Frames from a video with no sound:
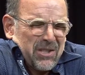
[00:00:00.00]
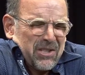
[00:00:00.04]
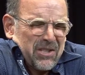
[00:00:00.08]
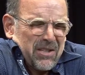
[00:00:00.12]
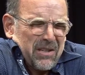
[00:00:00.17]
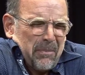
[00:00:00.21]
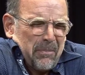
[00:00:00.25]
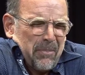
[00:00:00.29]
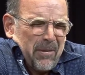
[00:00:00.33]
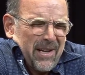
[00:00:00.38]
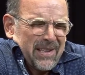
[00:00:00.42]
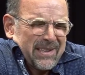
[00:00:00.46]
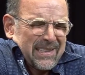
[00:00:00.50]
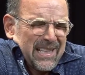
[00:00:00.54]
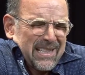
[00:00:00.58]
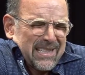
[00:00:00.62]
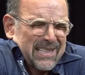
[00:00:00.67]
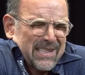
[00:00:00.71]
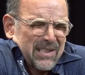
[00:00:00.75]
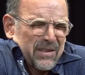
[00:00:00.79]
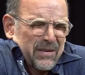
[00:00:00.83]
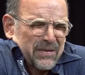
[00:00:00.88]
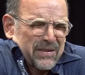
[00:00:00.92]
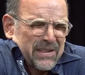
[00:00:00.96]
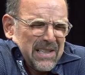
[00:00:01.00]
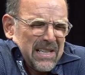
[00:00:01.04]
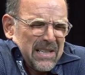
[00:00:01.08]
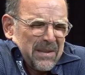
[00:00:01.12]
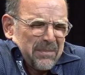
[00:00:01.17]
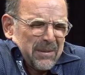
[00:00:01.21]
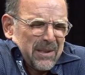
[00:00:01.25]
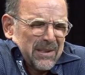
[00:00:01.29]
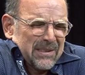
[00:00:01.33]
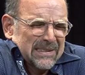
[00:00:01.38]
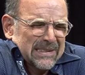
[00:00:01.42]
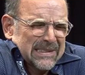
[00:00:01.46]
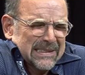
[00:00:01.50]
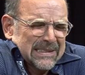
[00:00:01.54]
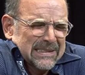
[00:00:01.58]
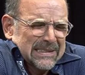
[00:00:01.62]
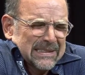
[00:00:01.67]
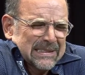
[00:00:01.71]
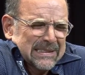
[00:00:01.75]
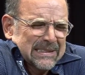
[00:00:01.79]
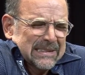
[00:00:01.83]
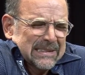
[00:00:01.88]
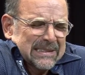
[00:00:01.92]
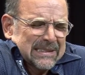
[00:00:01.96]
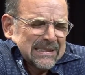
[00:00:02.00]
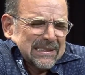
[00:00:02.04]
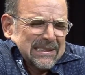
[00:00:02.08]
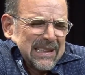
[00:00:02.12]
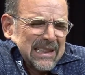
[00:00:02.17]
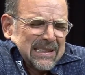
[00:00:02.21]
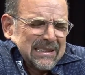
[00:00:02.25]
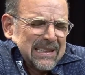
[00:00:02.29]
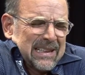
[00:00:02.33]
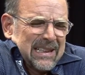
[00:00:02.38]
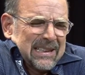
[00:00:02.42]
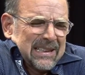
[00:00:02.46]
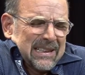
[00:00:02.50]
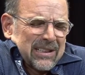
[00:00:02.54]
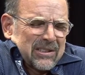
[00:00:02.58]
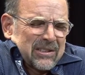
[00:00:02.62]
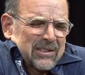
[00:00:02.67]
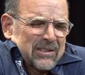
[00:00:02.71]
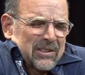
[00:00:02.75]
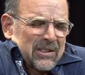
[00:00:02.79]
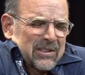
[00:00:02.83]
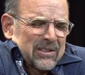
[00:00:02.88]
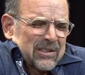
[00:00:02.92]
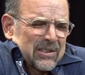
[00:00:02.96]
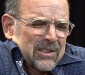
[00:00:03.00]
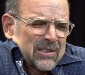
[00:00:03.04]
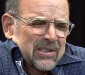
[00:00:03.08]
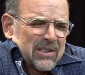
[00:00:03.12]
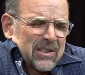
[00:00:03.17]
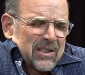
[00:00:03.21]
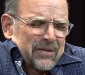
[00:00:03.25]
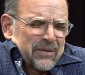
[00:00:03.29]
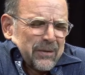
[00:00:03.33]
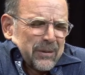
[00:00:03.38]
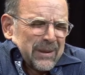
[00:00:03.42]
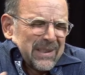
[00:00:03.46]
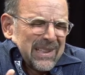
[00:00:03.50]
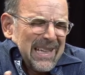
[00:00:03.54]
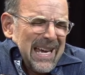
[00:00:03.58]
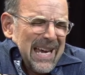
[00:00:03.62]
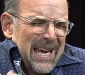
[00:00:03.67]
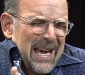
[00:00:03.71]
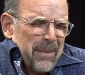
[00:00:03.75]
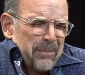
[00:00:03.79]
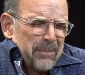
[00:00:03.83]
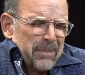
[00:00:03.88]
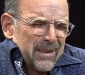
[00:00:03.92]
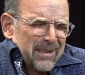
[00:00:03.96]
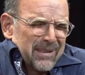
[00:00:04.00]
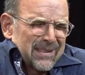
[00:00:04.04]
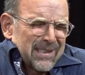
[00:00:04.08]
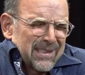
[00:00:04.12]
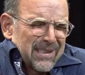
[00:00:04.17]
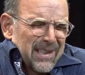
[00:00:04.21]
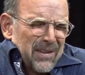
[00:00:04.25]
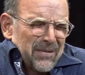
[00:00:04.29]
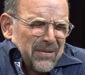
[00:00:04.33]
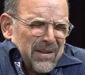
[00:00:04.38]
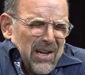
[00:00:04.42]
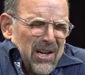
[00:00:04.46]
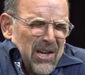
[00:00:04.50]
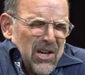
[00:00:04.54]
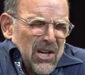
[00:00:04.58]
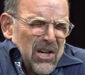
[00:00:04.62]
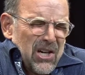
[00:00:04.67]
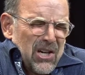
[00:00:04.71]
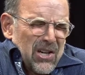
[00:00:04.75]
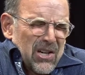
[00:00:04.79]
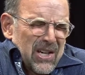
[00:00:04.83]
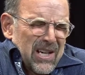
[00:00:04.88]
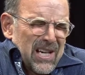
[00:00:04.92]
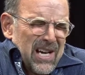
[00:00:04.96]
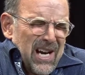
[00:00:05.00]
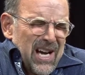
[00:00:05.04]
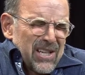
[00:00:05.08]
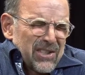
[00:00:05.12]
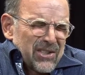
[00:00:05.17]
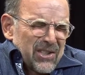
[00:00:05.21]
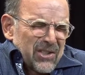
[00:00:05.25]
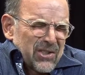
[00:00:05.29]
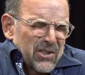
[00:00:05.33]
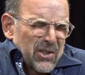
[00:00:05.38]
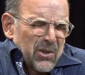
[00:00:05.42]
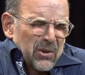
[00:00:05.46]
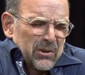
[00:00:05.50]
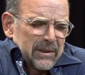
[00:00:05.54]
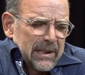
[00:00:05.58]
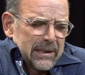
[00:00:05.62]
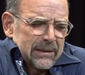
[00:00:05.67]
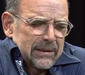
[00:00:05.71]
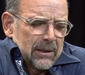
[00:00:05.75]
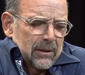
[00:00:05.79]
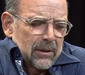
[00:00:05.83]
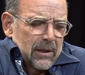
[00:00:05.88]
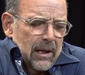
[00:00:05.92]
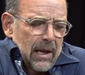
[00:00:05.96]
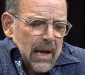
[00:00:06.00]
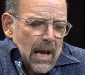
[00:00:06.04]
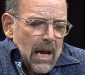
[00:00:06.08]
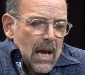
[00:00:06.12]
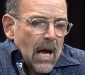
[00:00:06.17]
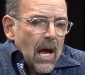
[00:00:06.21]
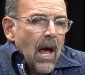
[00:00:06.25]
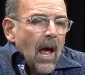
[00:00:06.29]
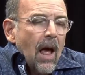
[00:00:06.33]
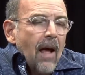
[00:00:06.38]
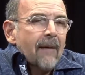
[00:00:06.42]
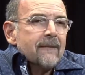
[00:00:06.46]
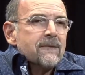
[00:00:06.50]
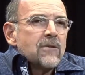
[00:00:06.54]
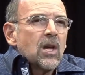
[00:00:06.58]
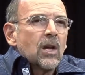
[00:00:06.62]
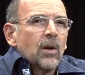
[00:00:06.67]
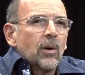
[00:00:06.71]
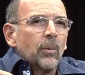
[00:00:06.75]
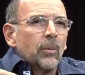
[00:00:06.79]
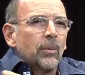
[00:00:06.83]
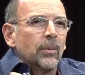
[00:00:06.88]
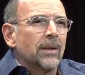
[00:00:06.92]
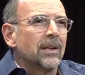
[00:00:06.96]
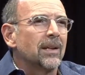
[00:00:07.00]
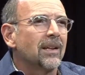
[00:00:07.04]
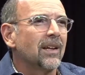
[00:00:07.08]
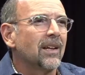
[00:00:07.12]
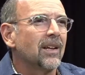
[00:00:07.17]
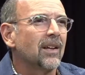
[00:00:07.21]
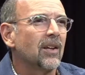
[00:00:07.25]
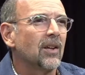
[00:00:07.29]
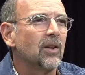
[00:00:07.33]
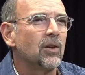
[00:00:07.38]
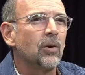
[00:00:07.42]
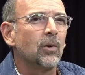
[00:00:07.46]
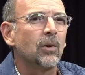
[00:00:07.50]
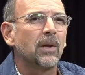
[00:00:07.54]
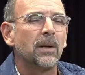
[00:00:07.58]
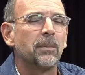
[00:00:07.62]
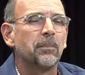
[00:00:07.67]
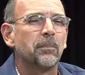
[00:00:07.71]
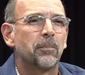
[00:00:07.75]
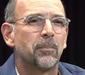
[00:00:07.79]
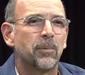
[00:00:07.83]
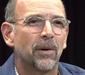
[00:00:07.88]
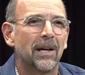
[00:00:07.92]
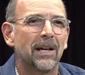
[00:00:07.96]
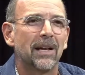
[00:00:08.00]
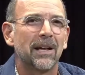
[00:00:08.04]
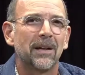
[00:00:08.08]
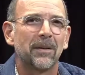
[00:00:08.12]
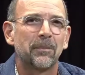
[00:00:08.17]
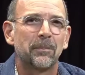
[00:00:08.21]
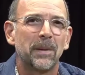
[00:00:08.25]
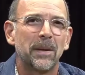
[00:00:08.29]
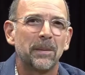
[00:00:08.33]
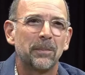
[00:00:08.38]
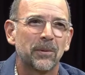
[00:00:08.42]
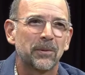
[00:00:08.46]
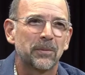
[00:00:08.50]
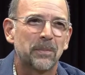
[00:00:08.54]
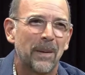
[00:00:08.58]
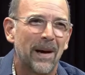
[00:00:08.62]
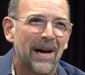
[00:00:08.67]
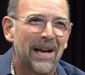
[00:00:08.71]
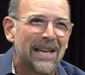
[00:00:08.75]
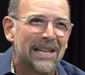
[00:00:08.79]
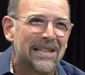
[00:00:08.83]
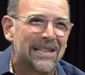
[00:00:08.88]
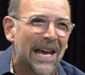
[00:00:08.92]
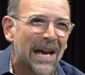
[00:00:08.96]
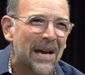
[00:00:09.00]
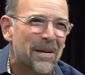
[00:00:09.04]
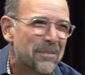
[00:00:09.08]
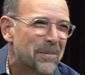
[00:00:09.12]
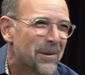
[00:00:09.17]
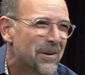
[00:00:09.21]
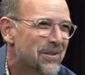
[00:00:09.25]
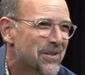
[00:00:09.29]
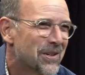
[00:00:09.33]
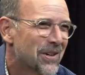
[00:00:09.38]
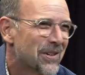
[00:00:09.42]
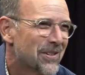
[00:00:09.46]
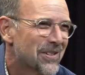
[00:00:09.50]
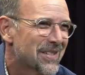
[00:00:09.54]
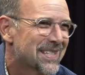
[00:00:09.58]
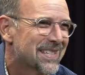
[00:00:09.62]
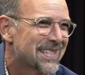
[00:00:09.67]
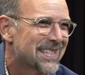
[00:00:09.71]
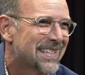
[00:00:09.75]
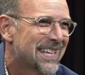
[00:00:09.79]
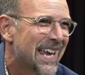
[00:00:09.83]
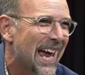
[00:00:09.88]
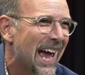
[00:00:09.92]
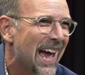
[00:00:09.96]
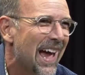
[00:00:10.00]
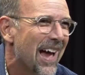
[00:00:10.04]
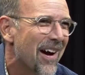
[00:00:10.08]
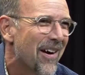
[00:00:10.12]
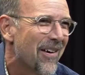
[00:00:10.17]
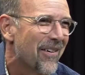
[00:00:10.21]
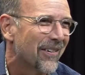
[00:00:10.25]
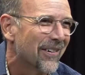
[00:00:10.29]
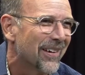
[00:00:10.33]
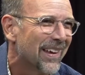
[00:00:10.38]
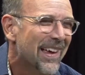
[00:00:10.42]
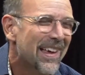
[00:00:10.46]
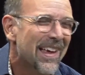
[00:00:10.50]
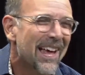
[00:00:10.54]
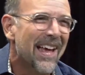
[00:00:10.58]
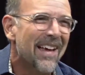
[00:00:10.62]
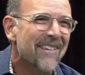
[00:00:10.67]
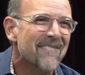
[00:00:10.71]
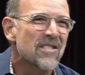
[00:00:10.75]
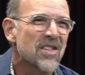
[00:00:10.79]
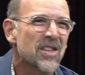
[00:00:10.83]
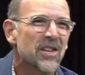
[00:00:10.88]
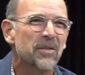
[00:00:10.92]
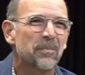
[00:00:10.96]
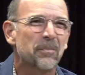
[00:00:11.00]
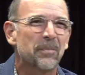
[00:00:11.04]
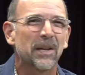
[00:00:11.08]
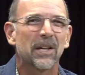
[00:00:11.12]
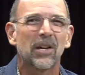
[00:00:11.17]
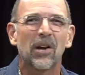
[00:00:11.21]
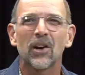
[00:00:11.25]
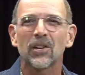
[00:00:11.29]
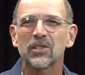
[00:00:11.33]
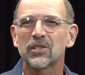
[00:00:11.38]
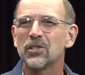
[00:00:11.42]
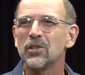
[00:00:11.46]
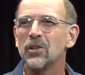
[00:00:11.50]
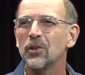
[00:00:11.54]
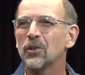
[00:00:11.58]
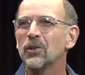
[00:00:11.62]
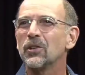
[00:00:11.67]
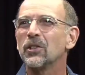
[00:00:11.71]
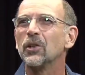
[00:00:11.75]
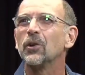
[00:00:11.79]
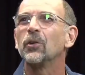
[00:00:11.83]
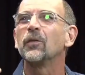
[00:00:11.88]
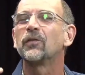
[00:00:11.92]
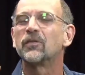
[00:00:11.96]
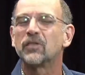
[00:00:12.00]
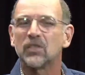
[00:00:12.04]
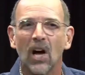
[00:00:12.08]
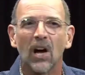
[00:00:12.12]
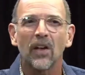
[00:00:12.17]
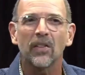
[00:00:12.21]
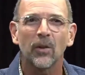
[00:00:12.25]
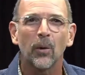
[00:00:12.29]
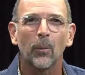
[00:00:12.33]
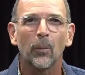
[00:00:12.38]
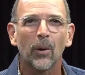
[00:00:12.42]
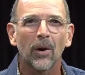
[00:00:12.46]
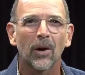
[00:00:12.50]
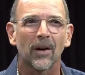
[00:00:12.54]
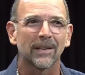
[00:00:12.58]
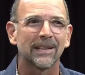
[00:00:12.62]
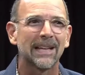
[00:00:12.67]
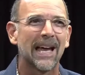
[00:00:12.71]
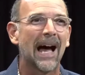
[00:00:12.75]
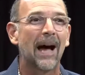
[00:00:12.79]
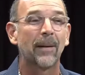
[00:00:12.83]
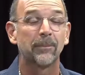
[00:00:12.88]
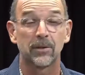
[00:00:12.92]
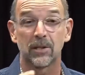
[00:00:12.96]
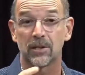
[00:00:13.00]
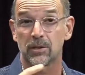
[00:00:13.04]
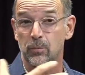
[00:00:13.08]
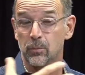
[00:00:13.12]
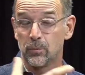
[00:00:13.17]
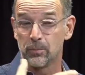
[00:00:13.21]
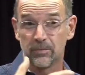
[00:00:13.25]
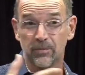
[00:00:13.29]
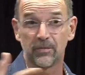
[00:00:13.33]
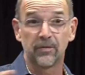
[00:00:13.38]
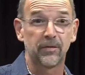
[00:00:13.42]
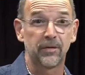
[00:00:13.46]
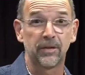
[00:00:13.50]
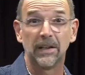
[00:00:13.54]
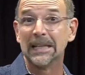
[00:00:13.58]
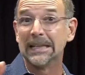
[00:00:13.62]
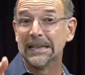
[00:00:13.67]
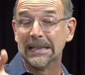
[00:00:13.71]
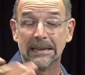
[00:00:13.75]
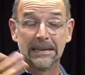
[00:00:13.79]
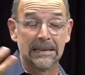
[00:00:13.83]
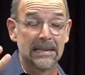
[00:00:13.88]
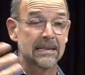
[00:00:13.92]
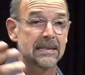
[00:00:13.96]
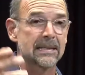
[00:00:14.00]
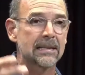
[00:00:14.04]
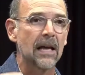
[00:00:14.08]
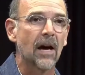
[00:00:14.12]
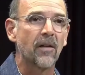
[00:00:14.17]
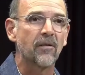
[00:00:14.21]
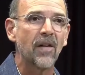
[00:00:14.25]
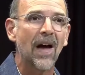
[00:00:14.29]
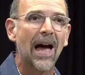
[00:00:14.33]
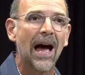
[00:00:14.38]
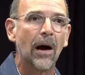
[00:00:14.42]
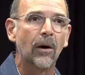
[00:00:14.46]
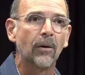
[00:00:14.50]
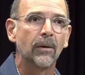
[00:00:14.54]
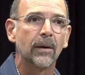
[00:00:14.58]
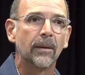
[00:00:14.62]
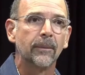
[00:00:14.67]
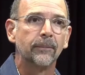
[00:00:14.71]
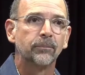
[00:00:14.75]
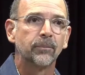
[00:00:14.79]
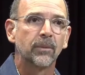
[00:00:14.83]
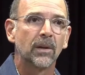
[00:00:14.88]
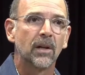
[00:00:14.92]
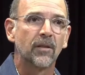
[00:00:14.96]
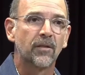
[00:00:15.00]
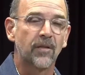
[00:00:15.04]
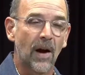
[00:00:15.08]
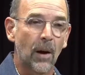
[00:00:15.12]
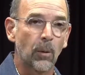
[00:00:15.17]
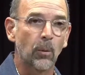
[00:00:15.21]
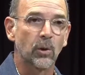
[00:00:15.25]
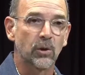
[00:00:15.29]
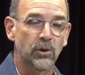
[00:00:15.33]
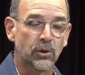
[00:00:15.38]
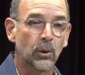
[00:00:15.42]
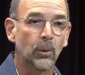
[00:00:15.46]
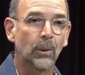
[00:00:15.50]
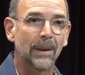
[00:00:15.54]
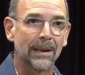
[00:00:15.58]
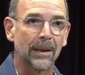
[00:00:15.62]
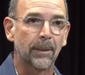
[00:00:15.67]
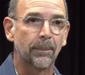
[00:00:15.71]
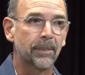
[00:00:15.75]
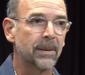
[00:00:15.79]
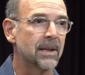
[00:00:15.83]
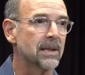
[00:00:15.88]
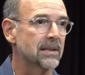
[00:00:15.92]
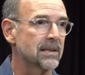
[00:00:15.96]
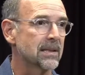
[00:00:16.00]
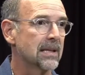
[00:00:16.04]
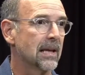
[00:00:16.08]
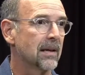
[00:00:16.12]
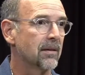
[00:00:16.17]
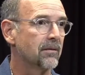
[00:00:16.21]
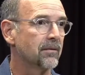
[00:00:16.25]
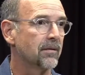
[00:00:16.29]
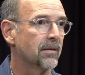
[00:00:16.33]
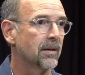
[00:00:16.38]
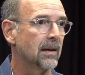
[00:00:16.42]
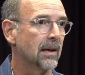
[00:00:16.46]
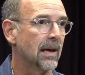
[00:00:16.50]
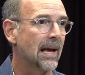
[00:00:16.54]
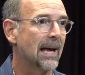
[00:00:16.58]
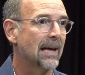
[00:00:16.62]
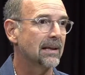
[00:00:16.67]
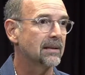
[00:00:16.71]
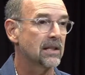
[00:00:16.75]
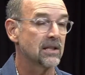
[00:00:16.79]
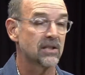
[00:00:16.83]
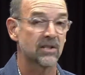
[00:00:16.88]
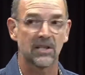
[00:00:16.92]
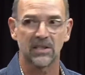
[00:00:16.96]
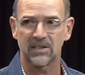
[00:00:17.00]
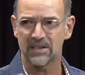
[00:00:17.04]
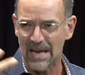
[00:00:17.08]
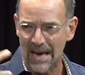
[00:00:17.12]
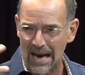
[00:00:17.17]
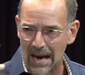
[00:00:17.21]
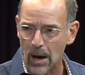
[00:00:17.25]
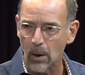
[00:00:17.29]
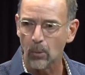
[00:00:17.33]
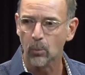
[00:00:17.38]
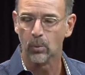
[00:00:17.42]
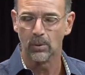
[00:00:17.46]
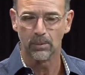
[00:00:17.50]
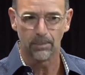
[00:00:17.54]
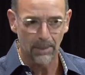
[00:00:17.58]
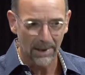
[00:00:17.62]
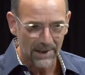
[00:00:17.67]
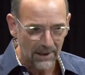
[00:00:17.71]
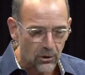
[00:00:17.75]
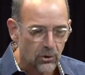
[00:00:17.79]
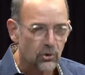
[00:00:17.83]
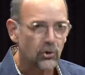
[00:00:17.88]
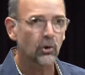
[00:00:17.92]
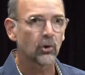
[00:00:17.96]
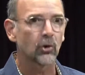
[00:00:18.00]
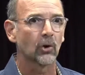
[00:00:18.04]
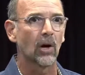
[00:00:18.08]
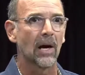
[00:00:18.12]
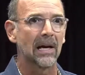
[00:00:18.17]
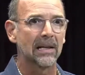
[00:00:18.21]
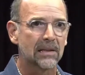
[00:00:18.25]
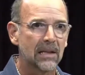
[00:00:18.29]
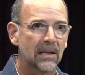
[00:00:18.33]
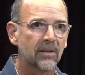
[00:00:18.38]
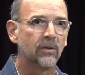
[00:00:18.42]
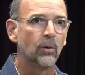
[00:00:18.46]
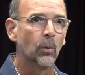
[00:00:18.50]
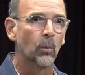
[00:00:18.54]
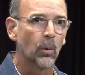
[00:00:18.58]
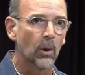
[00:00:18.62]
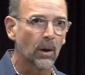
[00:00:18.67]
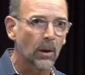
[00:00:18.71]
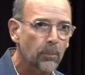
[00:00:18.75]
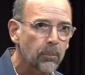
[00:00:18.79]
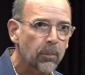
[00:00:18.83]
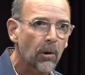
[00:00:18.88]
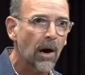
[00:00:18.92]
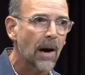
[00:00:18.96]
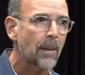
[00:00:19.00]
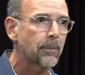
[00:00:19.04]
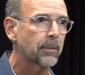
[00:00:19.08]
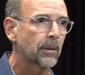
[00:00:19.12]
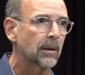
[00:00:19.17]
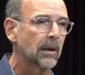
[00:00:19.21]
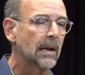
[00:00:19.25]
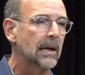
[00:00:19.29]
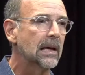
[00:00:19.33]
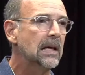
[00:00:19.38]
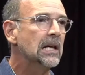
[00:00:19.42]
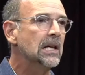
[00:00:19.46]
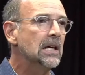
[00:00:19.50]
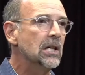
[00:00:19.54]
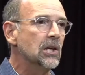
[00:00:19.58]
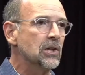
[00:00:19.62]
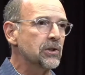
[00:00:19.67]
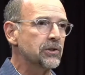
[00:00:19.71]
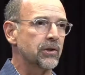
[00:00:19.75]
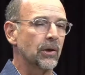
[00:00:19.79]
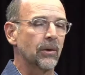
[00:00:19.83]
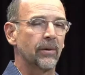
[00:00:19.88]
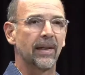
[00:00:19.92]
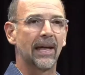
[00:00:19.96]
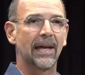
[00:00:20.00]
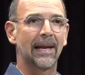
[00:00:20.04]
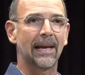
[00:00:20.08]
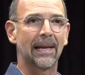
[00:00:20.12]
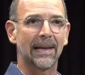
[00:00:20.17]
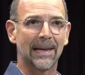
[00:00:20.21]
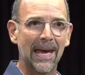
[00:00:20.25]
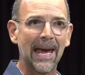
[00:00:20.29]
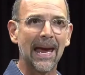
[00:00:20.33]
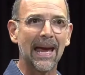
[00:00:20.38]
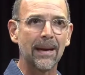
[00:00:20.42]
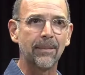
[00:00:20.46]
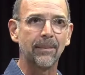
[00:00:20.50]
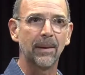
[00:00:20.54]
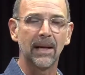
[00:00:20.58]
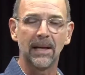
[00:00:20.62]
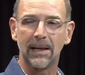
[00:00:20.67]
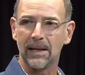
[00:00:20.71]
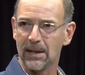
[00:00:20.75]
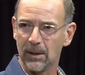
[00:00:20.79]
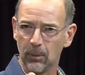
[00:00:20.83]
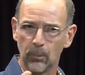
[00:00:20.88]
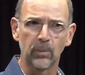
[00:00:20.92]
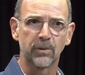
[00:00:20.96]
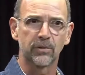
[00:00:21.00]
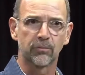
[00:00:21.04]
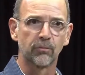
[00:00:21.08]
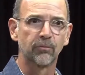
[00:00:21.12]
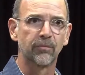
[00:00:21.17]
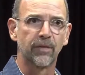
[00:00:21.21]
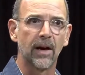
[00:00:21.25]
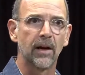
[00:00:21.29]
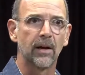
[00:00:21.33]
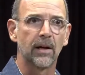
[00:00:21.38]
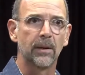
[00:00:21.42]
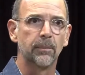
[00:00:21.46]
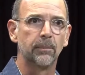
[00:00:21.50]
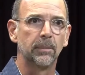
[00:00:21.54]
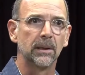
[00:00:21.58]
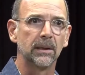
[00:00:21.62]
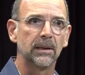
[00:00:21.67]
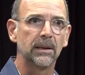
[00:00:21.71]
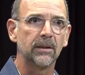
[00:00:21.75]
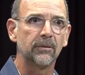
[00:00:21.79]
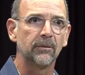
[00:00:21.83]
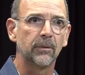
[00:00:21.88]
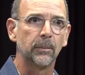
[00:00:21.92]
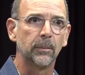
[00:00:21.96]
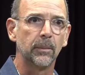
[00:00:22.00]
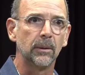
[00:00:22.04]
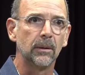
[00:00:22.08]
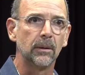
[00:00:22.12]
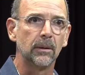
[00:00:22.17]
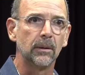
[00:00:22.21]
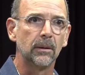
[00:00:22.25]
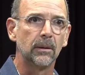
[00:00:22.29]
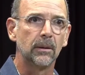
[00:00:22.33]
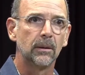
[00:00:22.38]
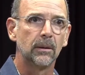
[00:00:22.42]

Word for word: we should have bought that self timer, that thing that starts the car with the app and stuff. Oh gosh, it's cold out there today you know, you can bring people's body temperatures down because you you've done the work. Now I'm just flinging this stuff out. If I were doing a piece that uh, had these things, I would make sure I did the work properly so that it came in and it was very believable.